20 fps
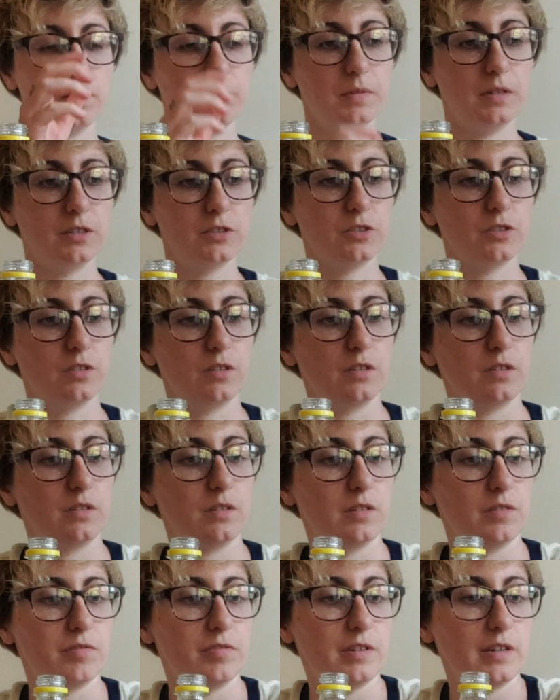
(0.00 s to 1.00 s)
make sure
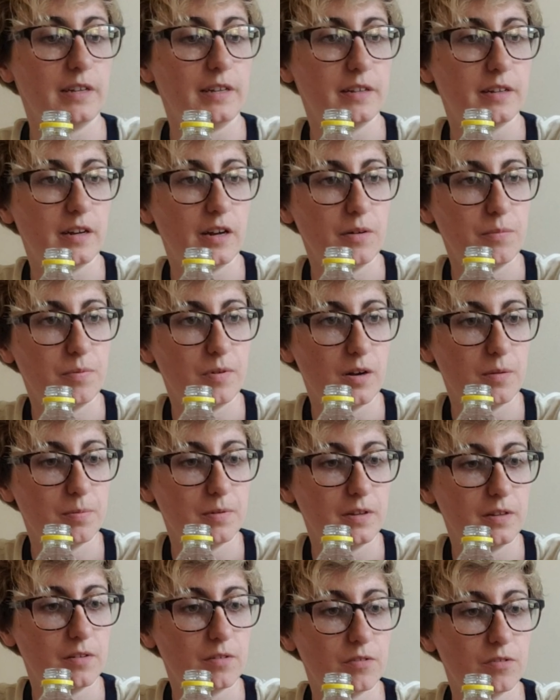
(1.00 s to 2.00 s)
I've cleaned it out
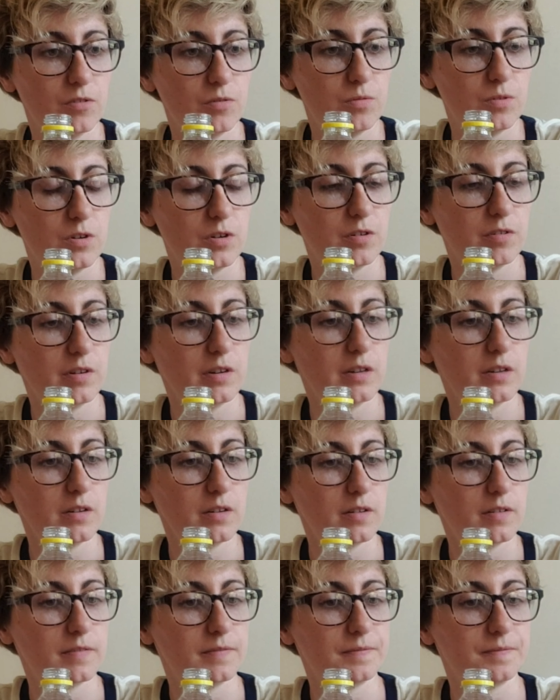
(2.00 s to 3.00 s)
properly, there's no water in
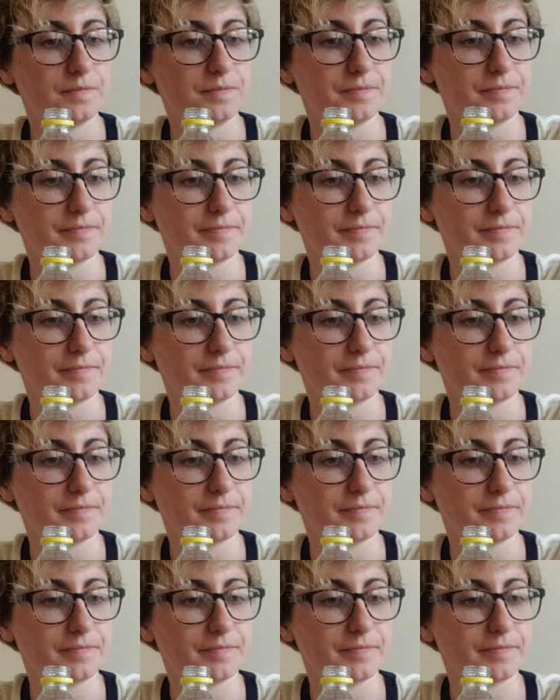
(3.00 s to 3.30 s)
it.